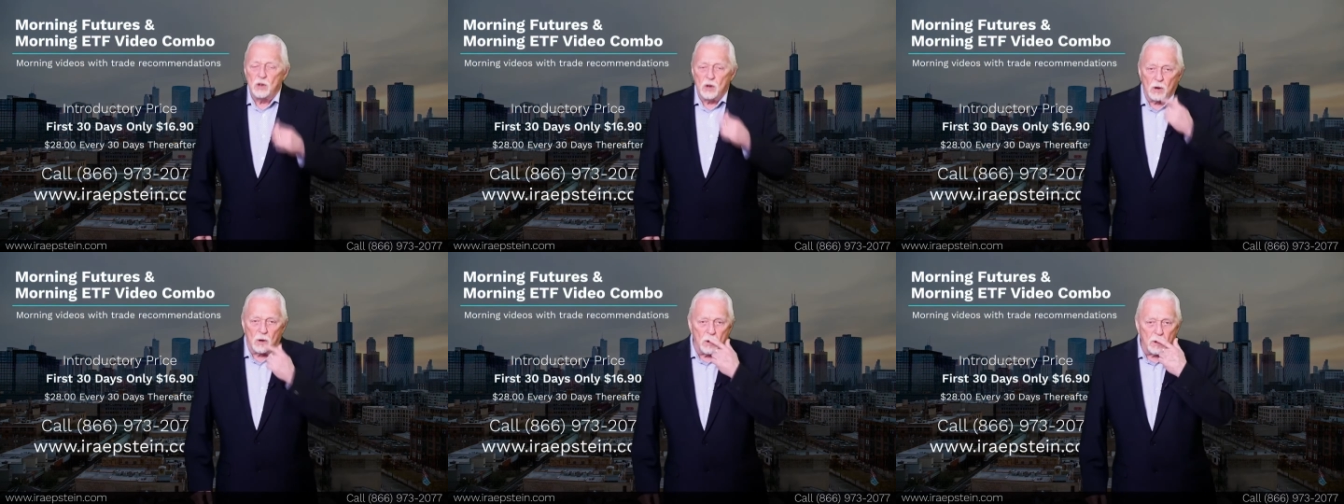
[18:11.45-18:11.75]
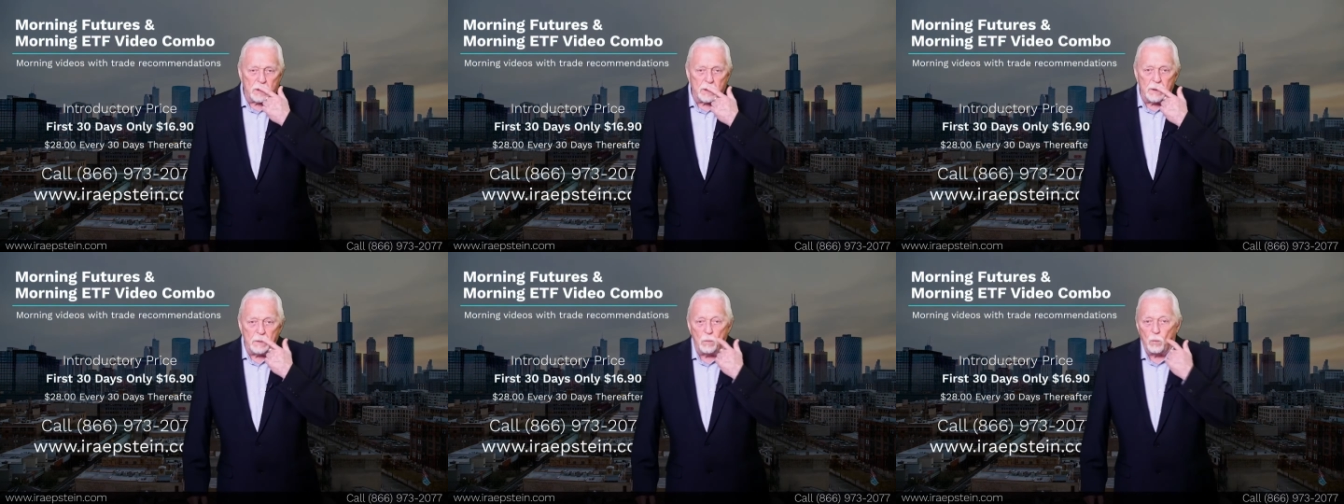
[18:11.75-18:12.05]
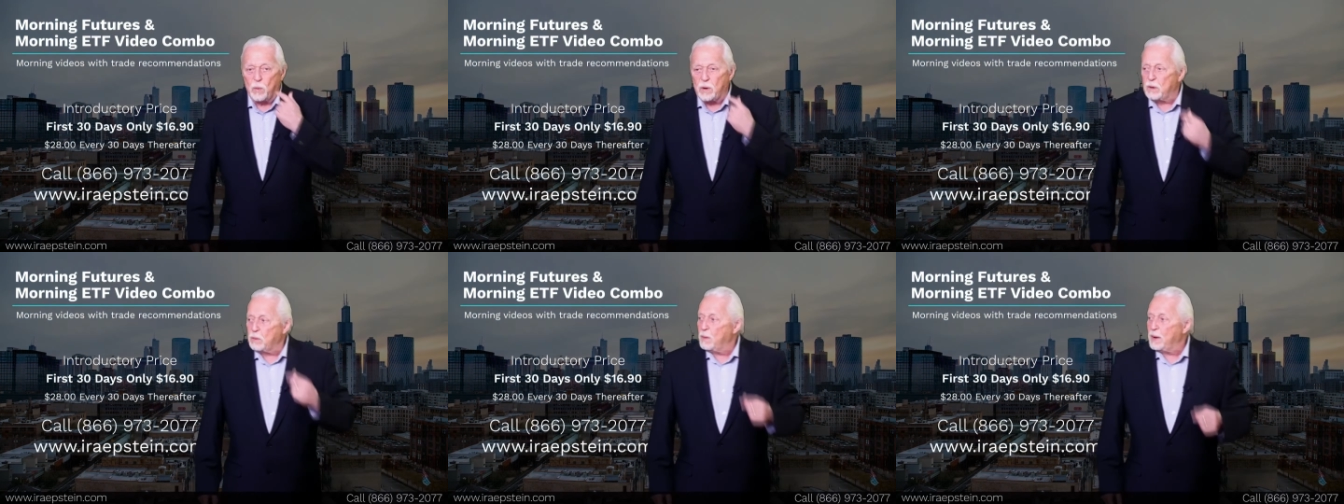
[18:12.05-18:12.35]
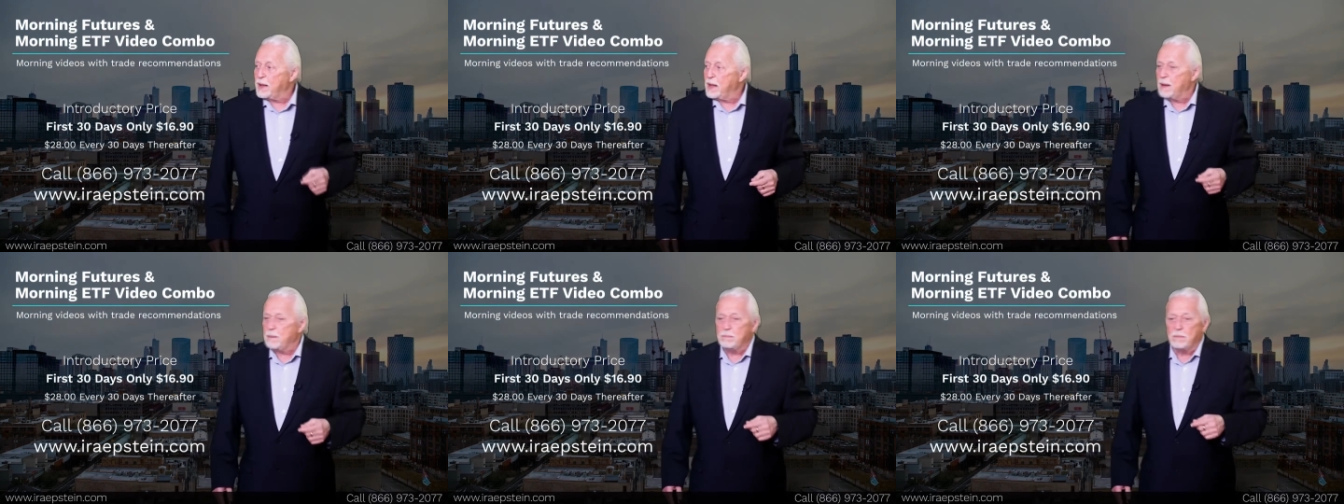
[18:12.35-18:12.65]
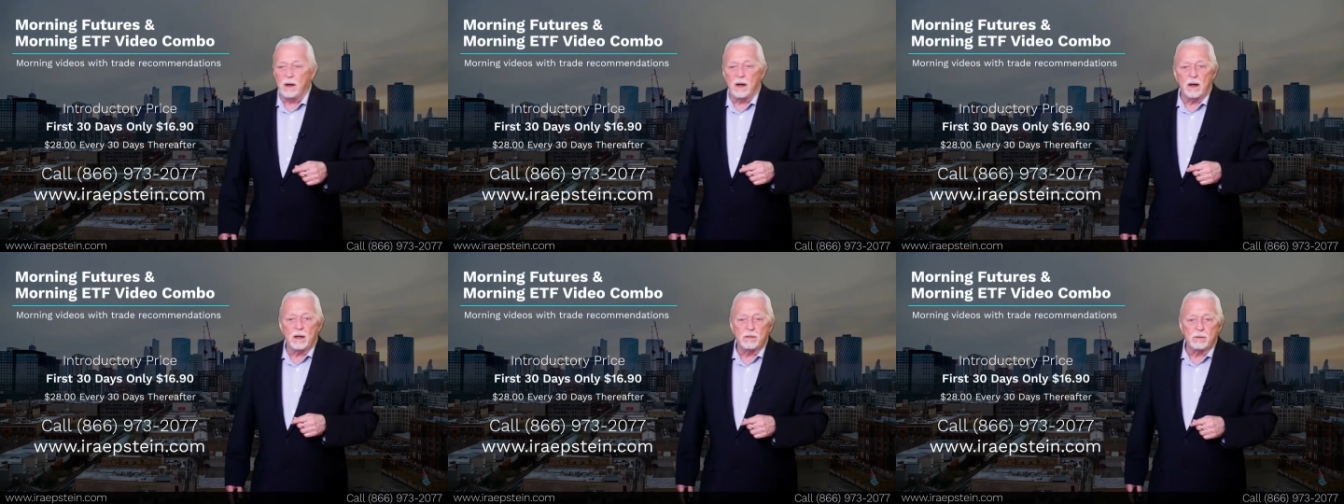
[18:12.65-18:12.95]
You're looking, where do I get
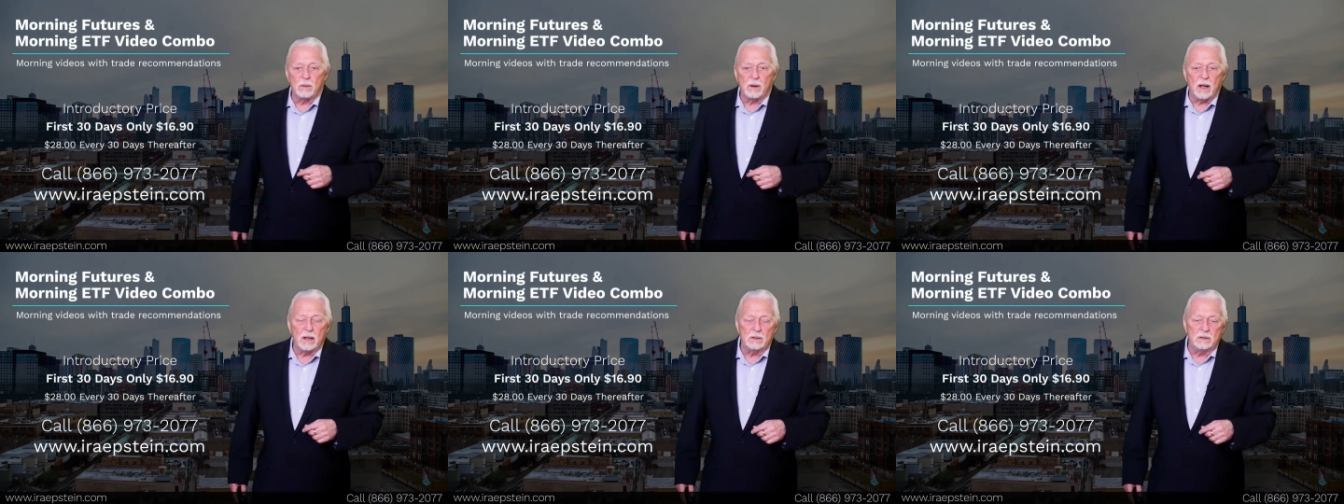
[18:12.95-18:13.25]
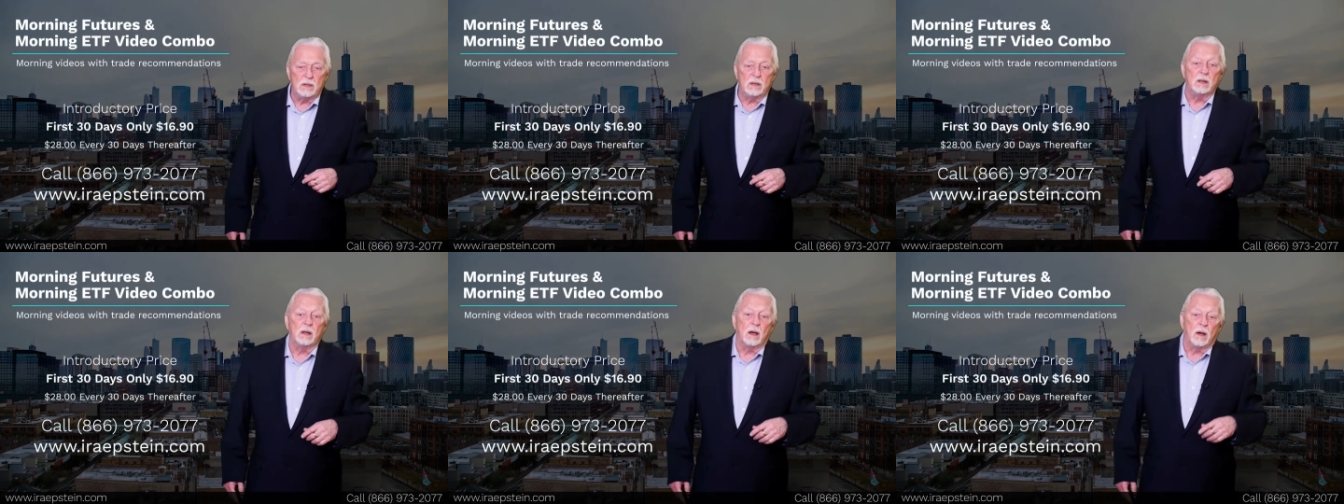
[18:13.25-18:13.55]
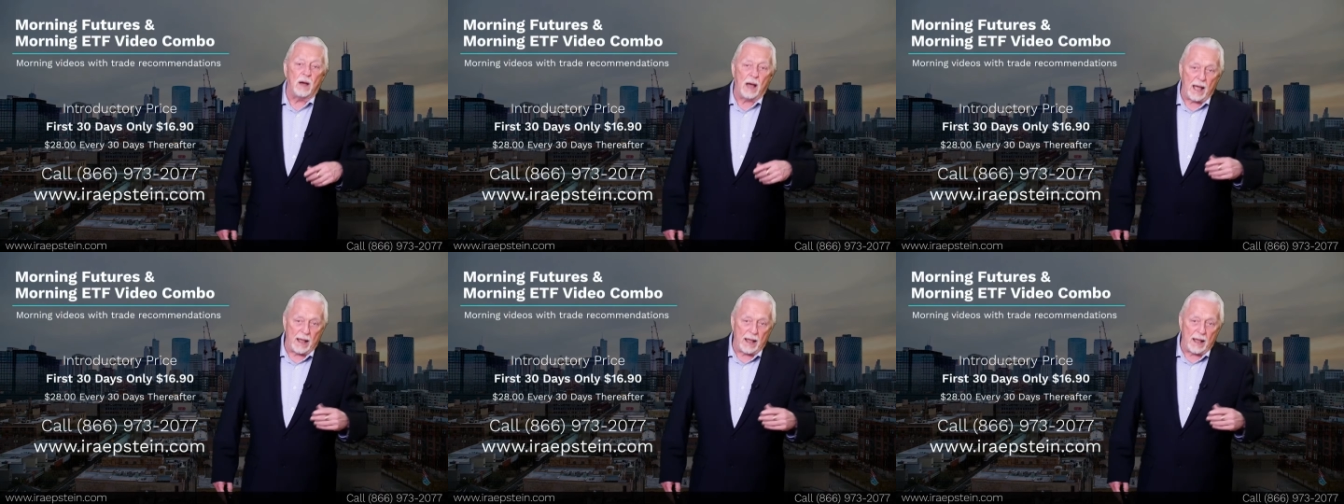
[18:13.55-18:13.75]
my other idea?